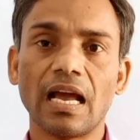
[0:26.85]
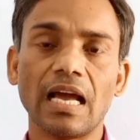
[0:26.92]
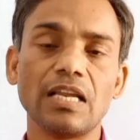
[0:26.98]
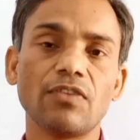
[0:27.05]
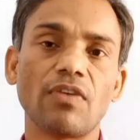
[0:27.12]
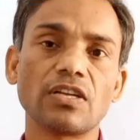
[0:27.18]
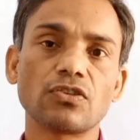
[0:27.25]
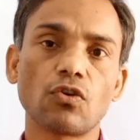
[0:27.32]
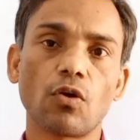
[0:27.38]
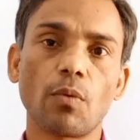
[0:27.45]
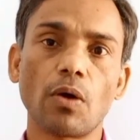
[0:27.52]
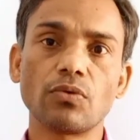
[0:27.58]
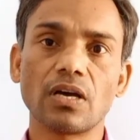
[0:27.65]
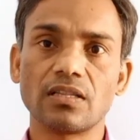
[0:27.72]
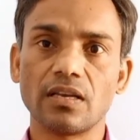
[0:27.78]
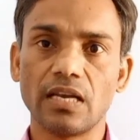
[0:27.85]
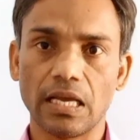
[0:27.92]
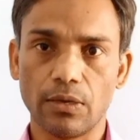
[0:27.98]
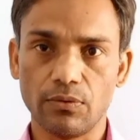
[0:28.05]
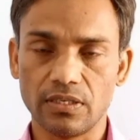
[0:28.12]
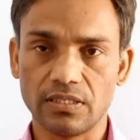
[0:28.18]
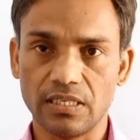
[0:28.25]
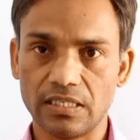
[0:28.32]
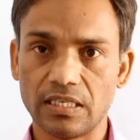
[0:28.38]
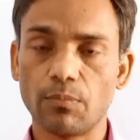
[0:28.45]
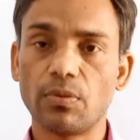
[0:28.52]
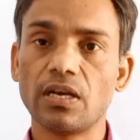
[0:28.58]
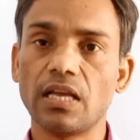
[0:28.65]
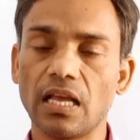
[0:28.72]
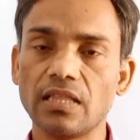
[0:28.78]
And if I talk about other languages,
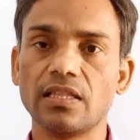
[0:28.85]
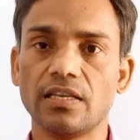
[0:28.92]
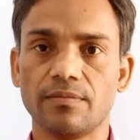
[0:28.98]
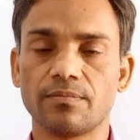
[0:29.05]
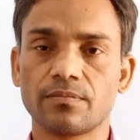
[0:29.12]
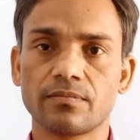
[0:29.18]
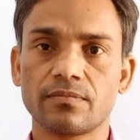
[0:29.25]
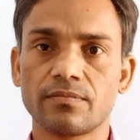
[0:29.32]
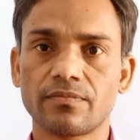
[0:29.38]
example Hindi,